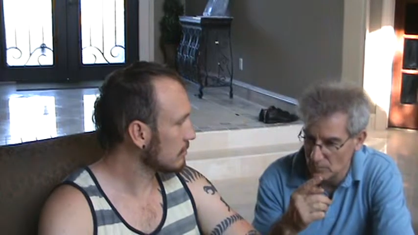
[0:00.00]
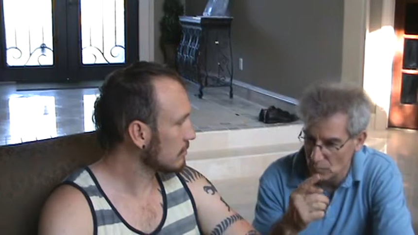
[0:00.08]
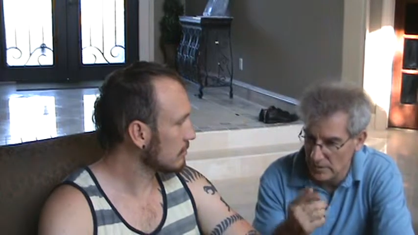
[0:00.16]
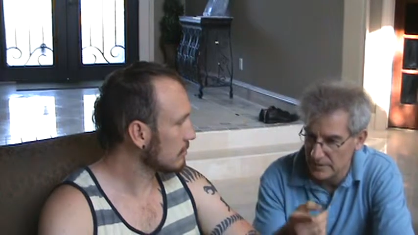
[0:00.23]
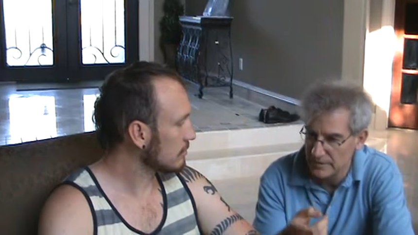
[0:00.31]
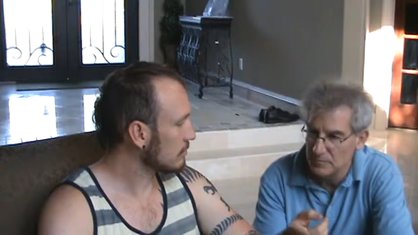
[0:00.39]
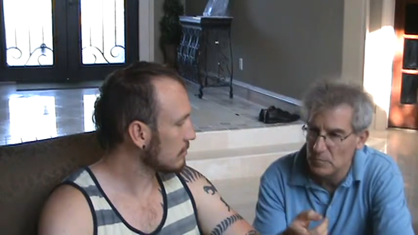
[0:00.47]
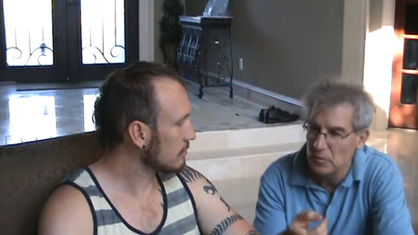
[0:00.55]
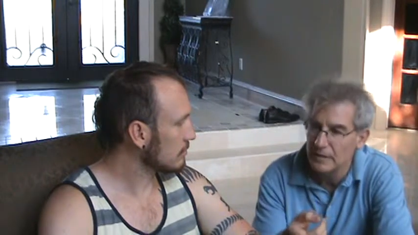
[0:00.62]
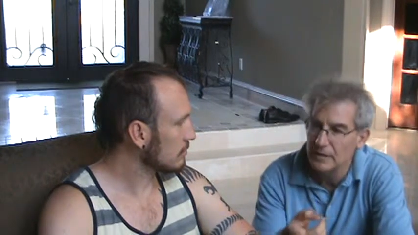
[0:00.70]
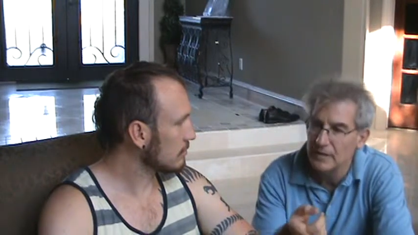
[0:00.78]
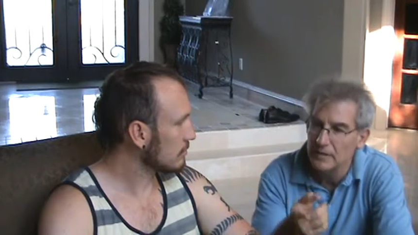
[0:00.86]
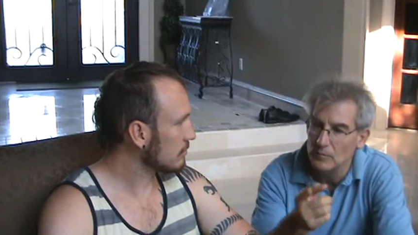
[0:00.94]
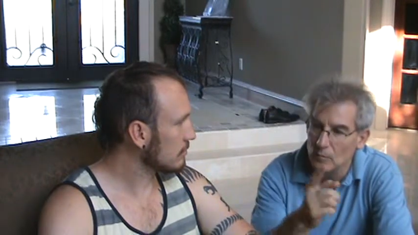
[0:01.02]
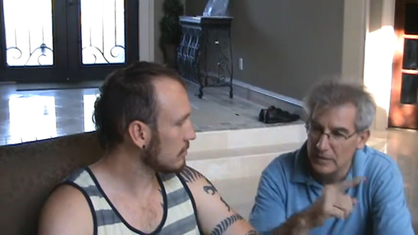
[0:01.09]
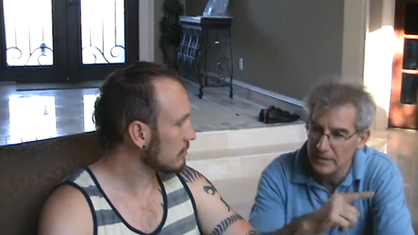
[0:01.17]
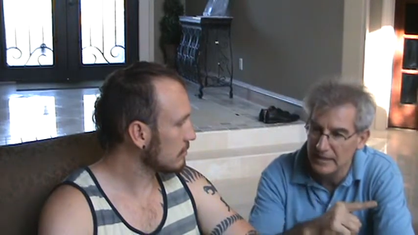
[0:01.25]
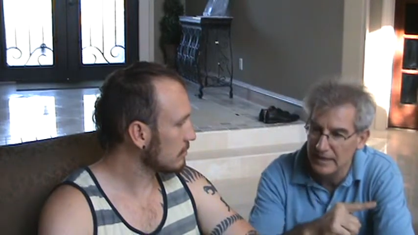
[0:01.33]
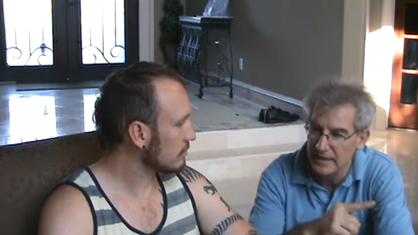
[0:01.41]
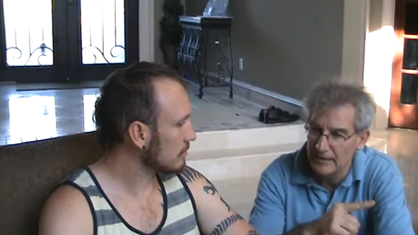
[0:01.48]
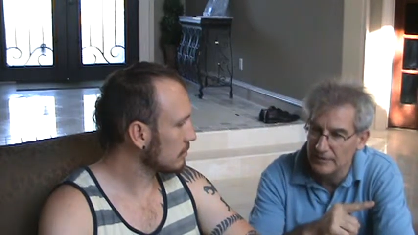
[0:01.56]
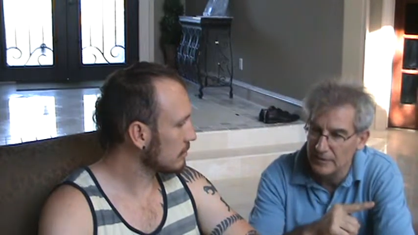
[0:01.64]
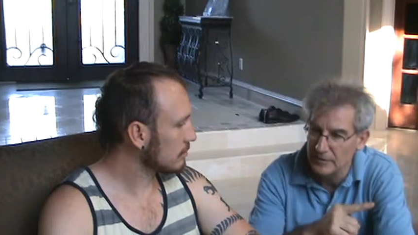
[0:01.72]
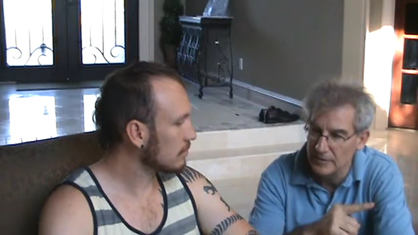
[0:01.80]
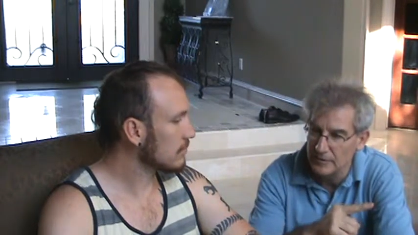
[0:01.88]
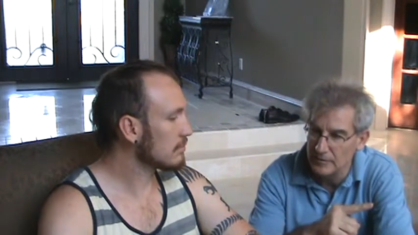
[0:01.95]
Speaker 1: one in the morning and one in the
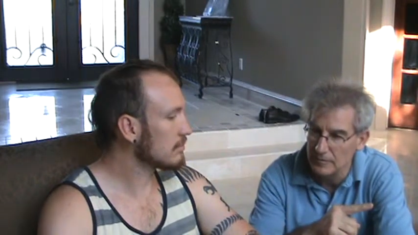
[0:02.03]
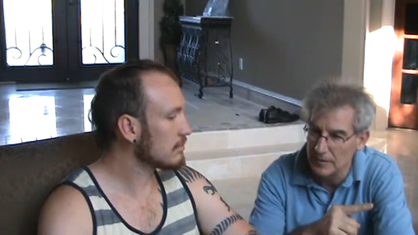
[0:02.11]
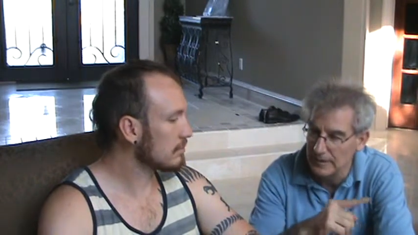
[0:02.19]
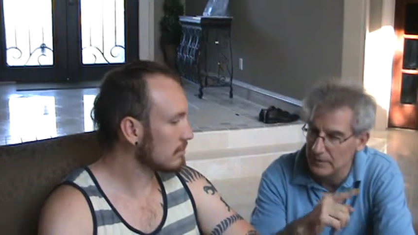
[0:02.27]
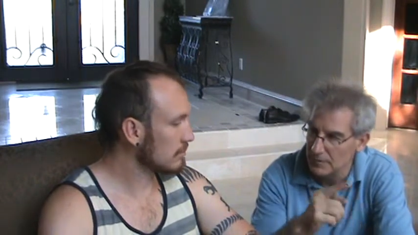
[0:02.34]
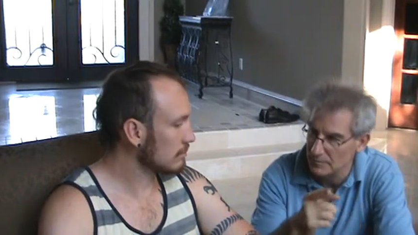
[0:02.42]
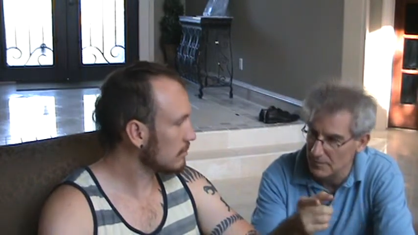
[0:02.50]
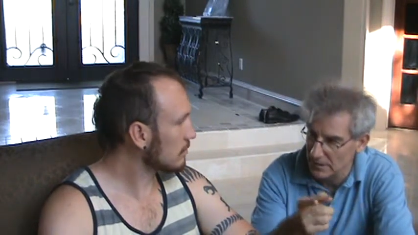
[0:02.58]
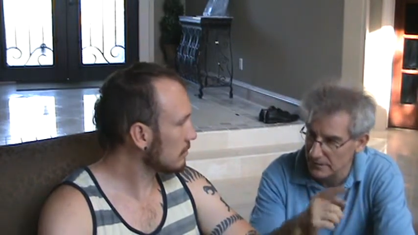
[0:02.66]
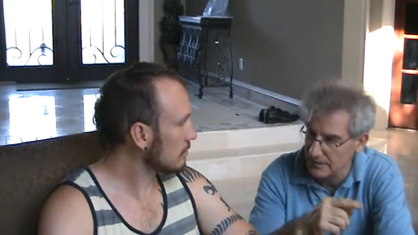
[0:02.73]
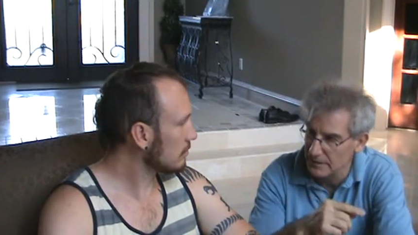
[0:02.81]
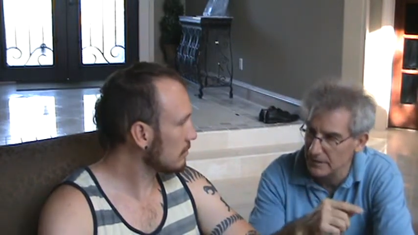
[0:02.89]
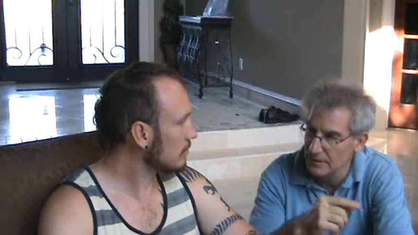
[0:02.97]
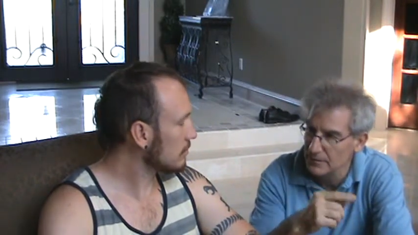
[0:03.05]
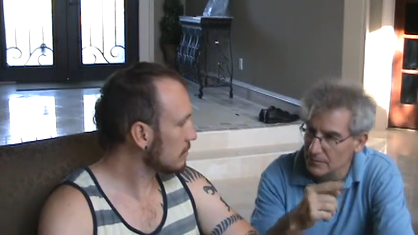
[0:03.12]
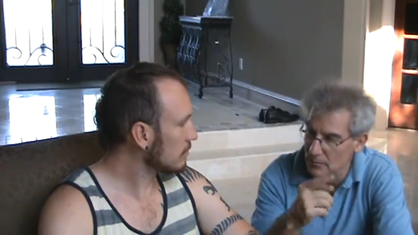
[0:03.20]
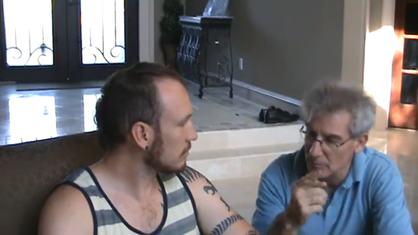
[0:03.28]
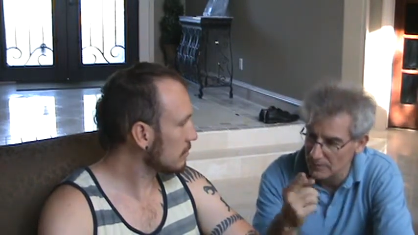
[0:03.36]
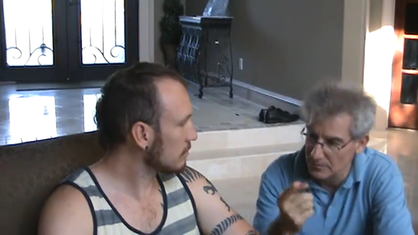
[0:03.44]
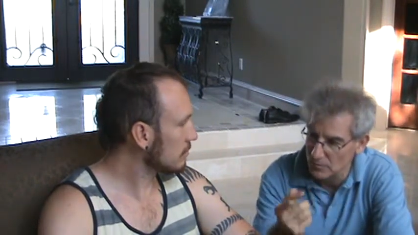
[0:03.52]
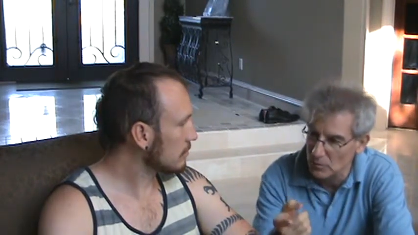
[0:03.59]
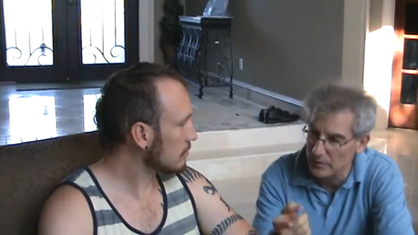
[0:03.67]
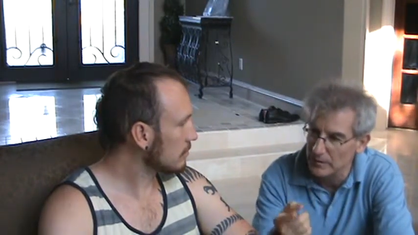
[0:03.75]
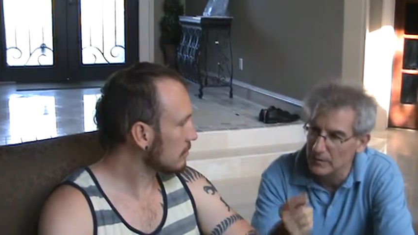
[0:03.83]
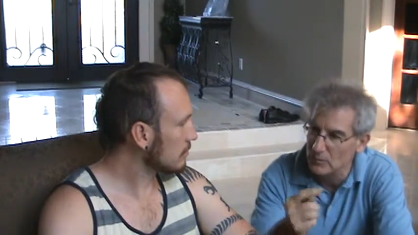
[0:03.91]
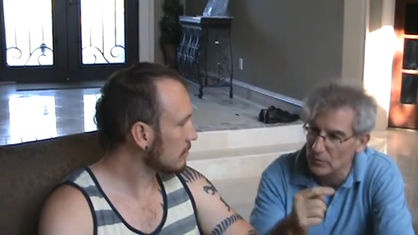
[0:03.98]
afternoon, like on Monday, one in the
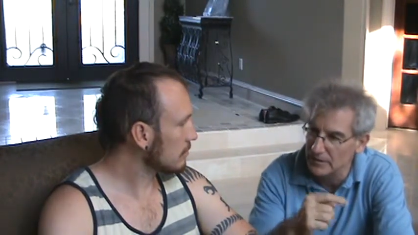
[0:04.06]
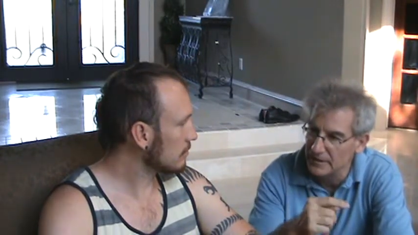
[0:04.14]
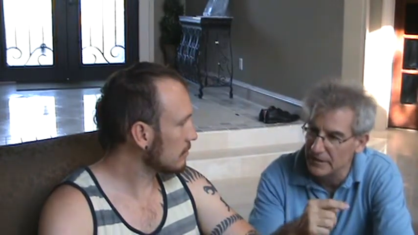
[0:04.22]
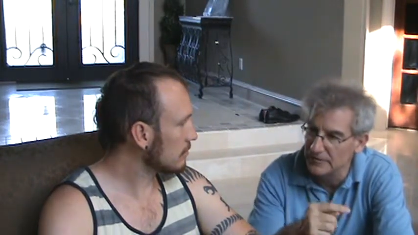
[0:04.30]
morning, one in the